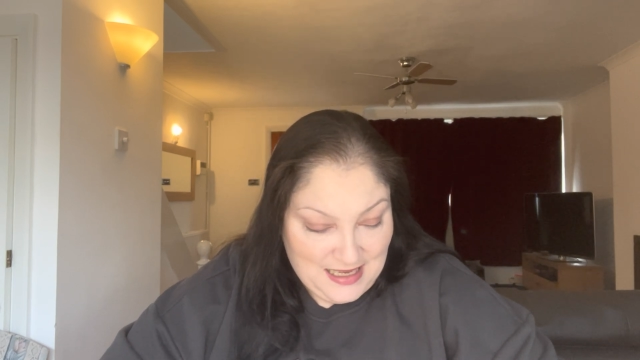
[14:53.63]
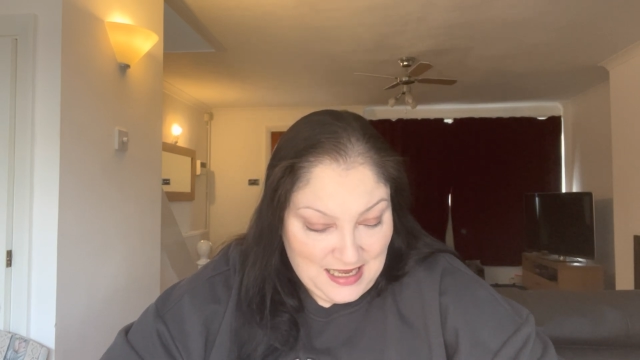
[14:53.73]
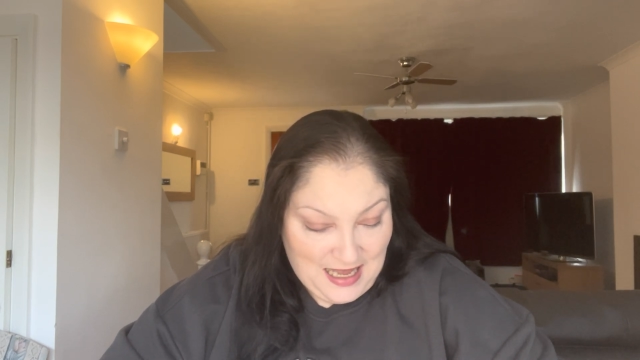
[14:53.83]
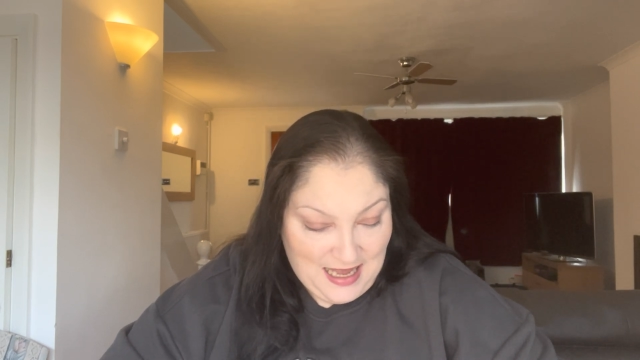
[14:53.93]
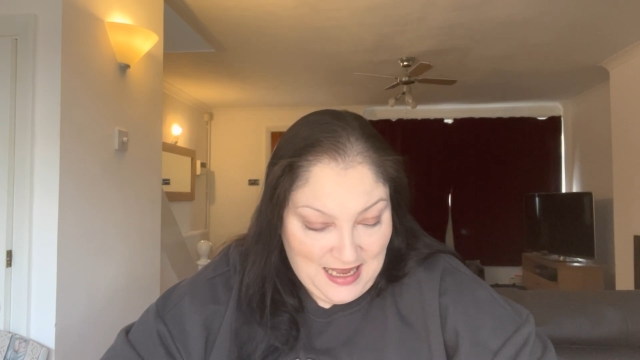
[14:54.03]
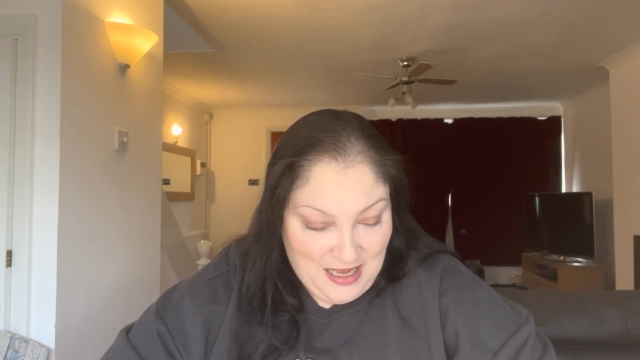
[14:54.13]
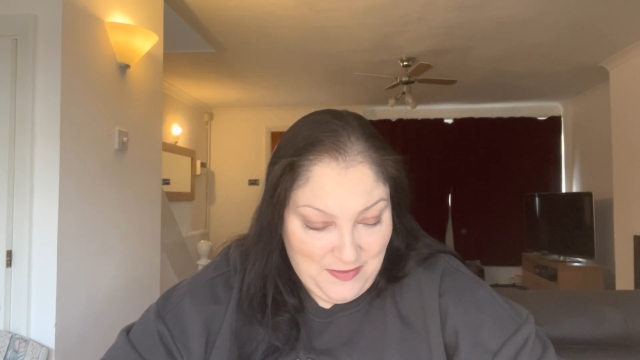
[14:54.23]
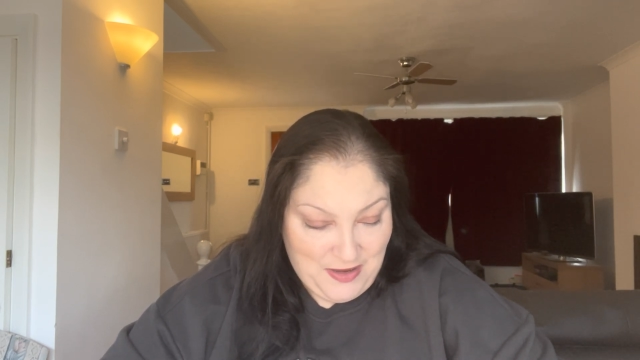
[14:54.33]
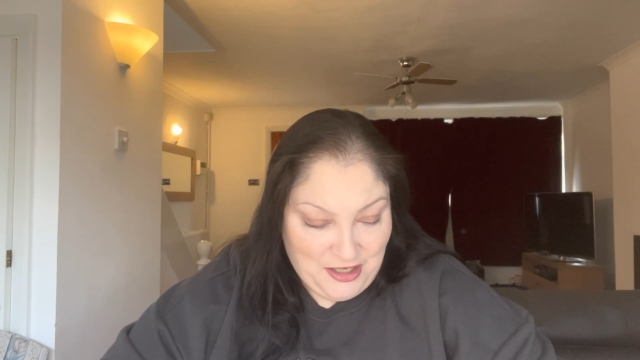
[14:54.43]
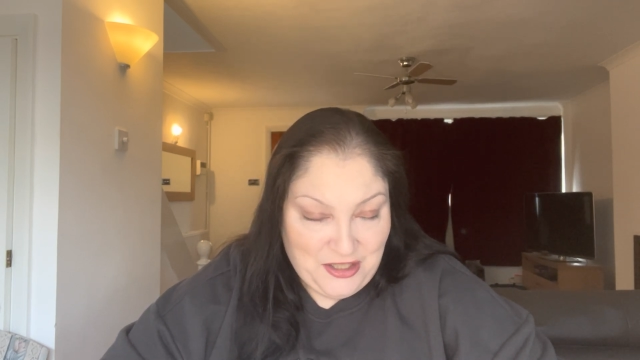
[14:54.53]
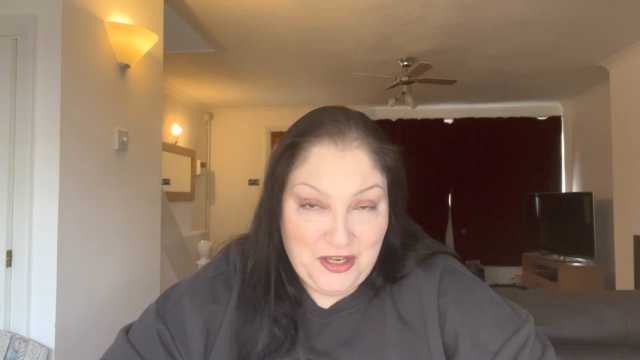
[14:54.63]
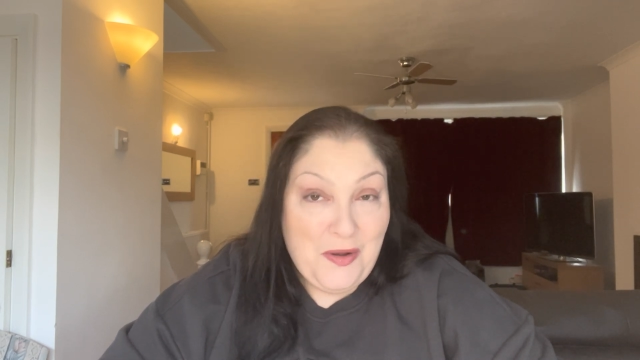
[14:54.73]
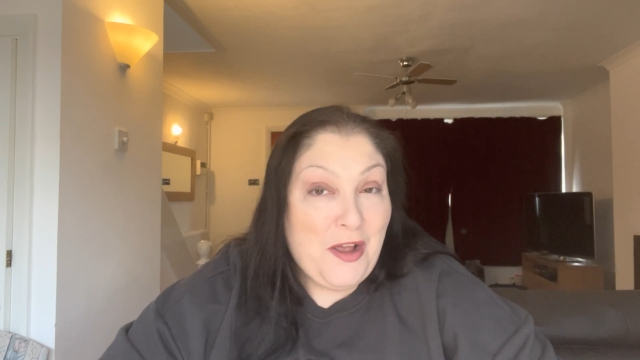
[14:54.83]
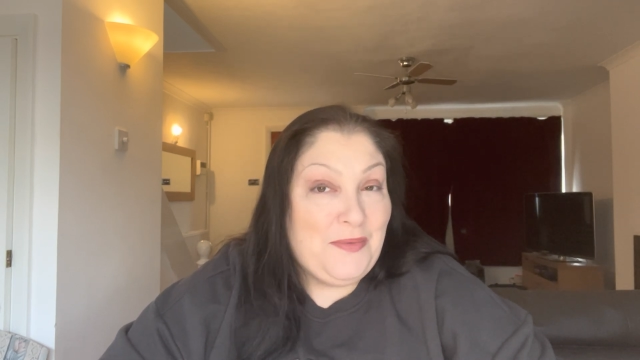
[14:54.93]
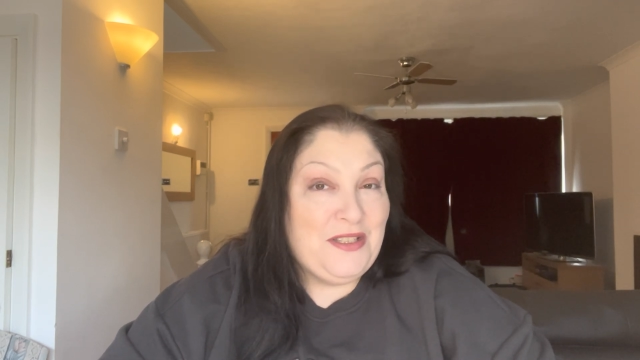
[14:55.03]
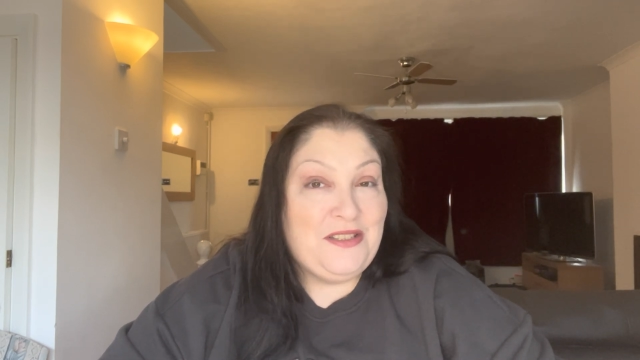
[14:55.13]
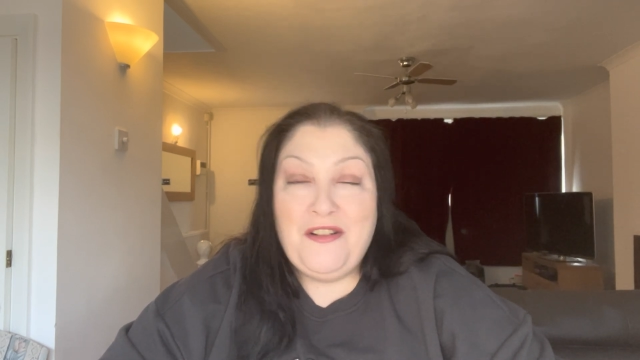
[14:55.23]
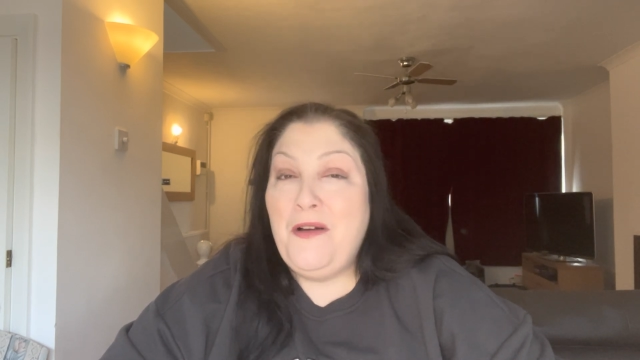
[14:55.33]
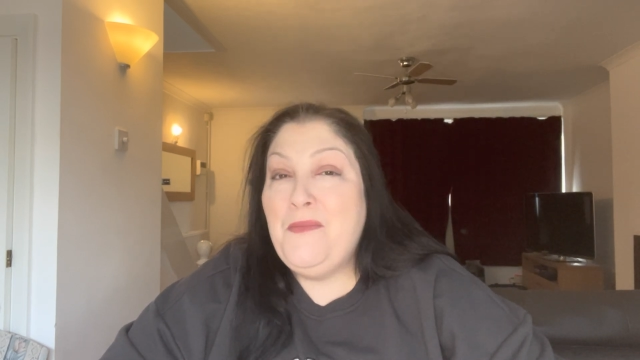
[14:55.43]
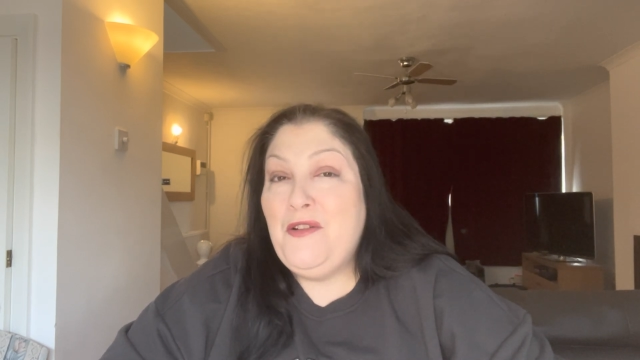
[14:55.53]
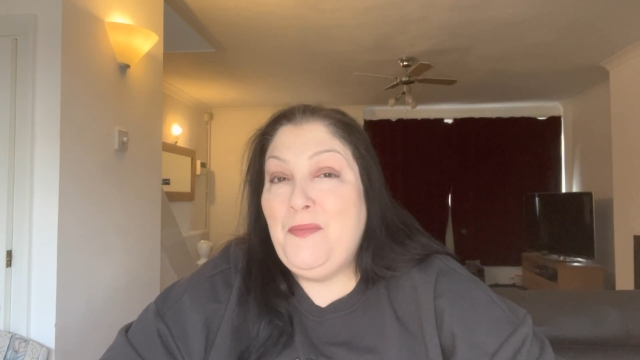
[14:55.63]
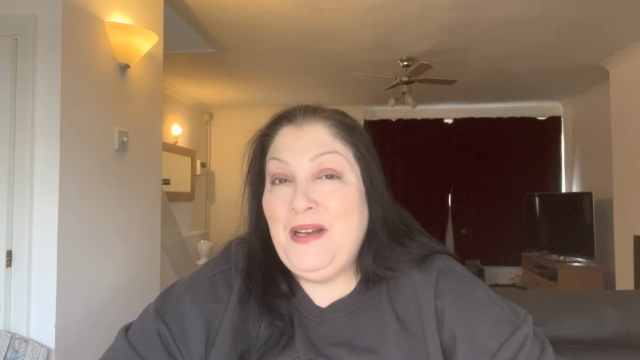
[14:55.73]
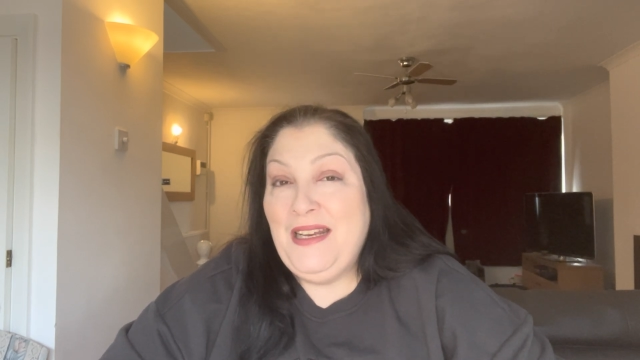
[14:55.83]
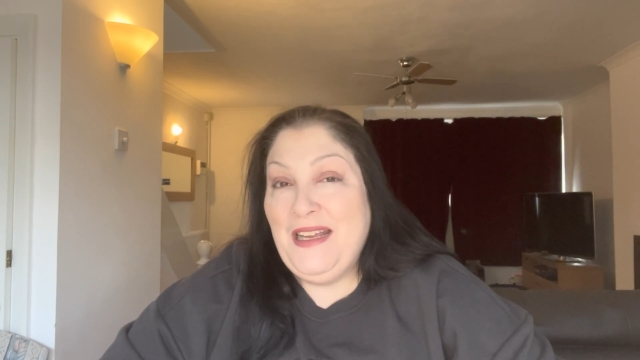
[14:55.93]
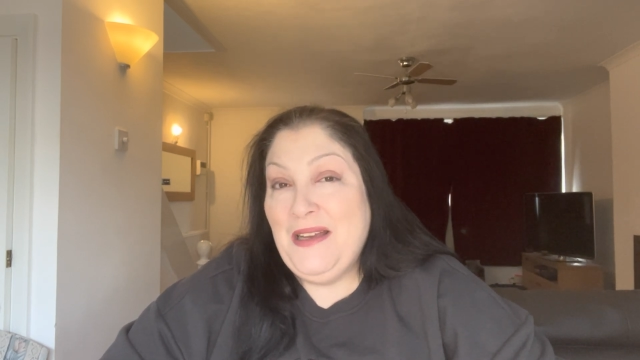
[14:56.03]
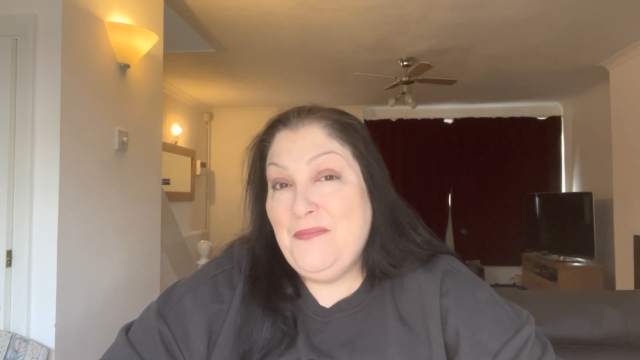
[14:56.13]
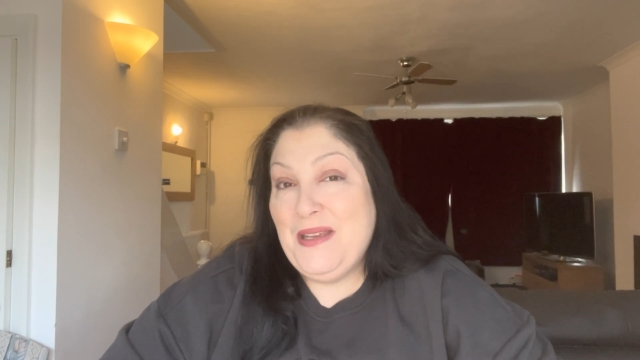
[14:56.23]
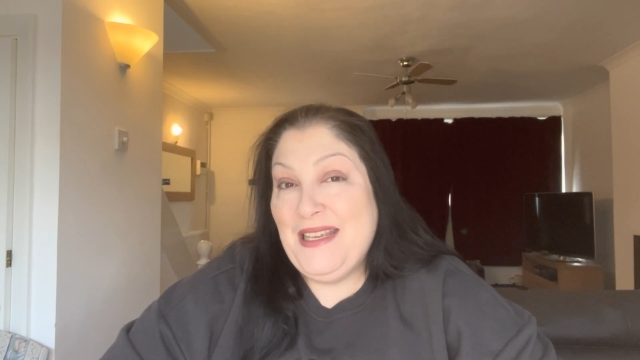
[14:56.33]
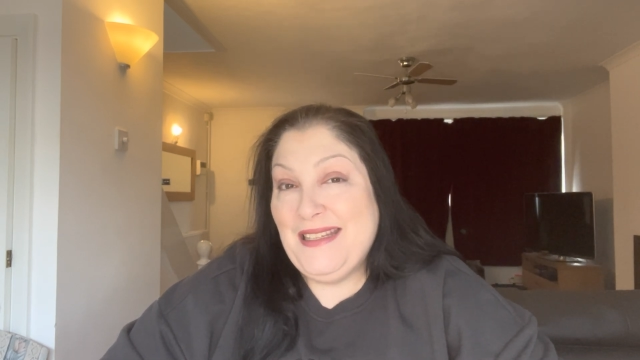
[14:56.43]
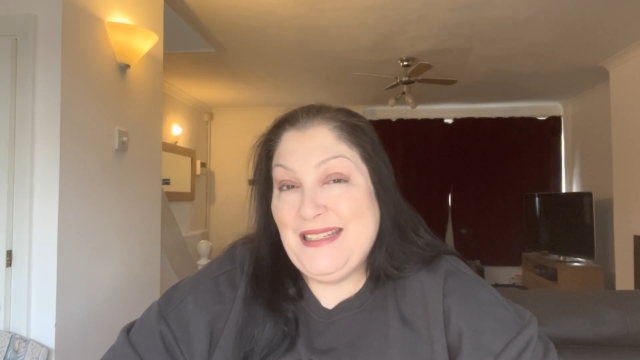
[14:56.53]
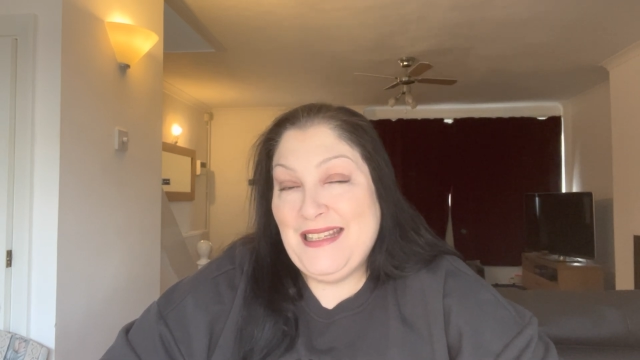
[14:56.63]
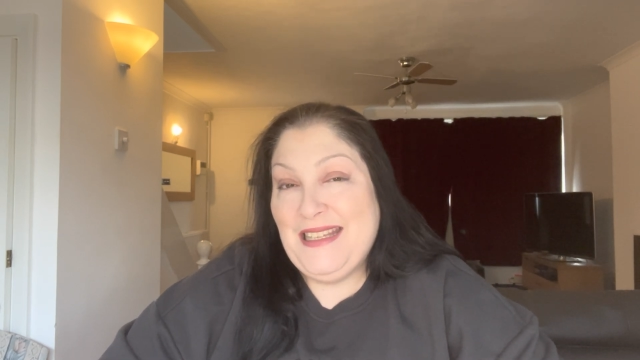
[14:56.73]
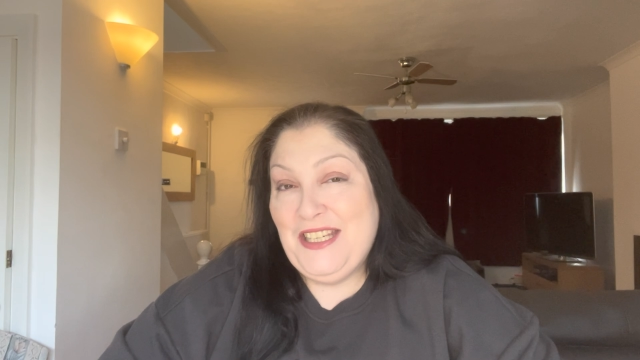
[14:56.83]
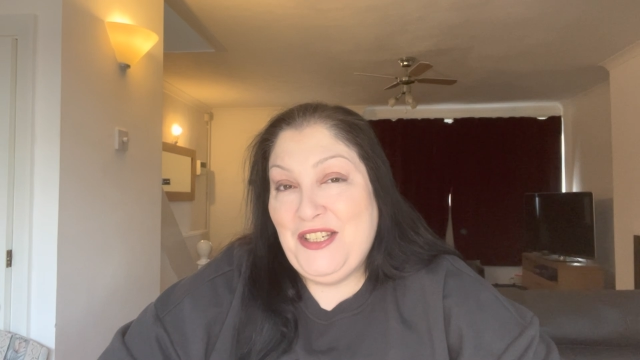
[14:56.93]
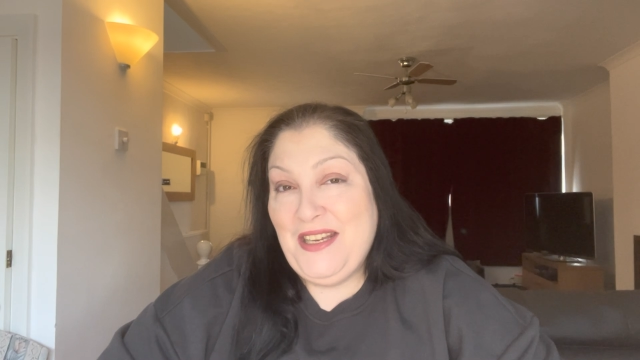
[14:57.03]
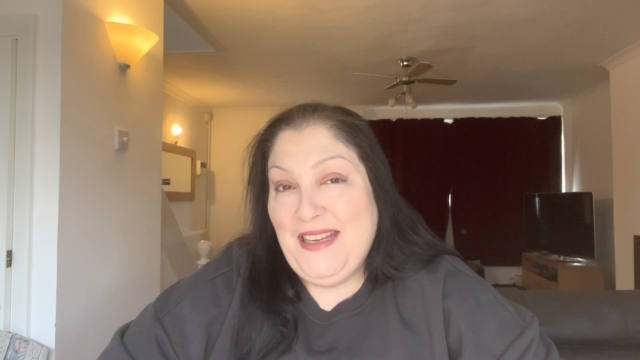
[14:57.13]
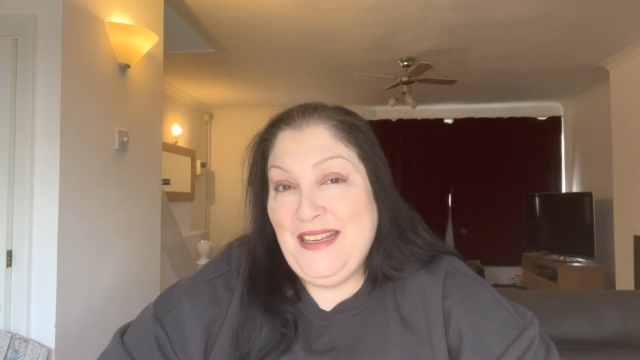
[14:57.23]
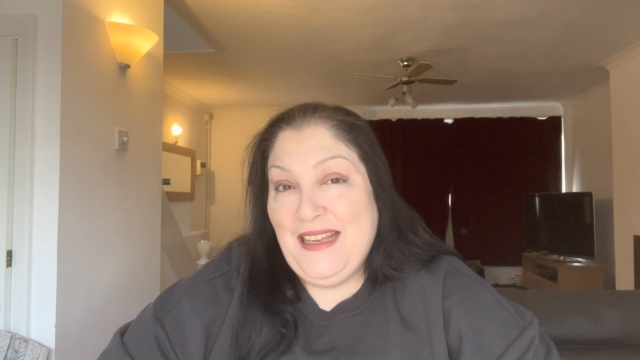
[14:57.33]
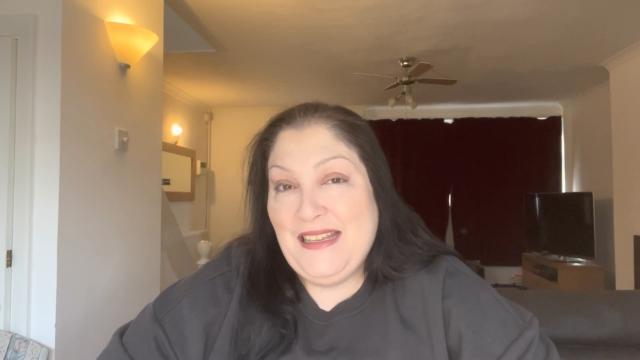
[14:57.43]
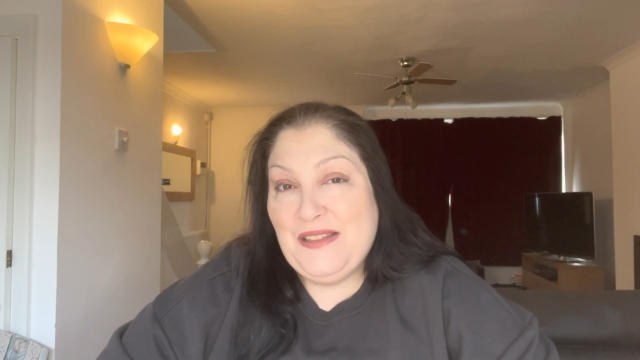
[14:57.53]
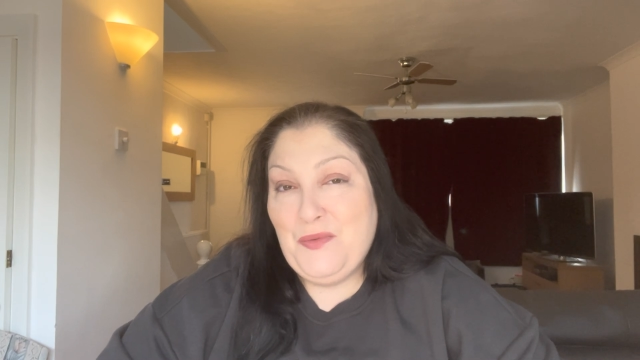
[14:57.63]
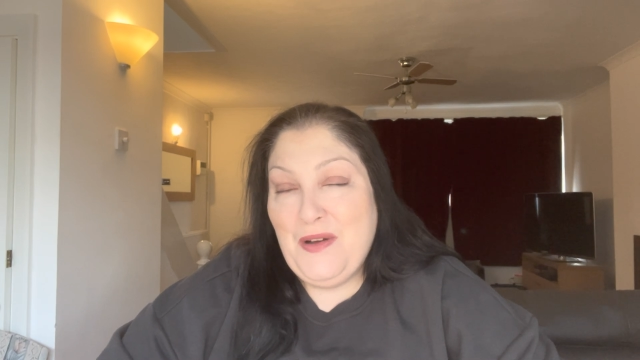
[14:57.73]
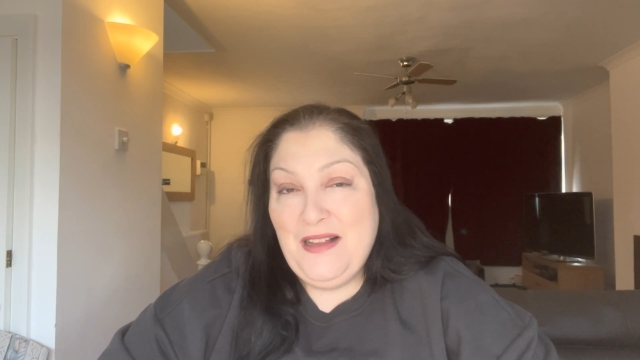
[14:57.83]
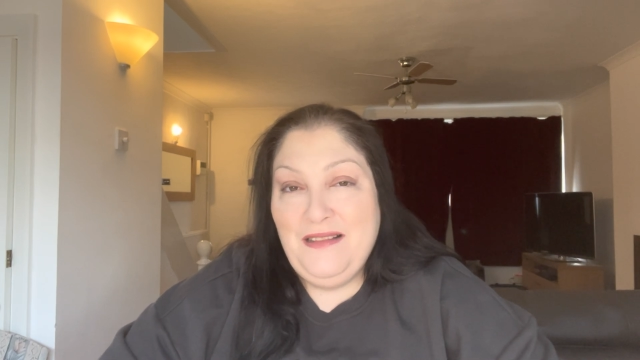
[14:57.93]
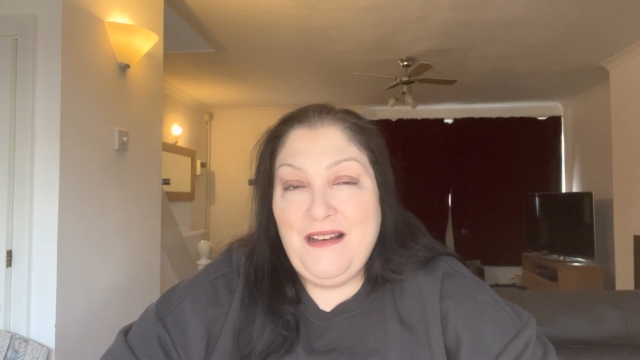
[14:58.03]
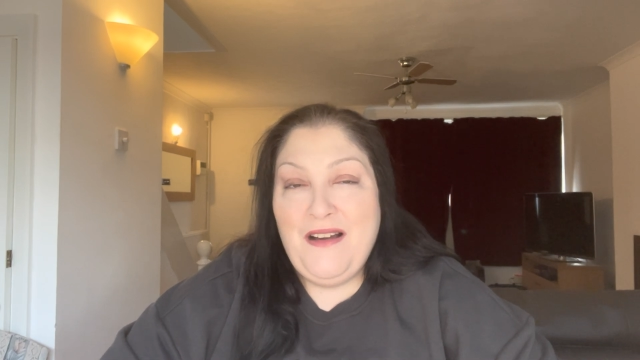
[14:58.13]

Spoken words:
I do hope to start a Mirabilia piece this year as well.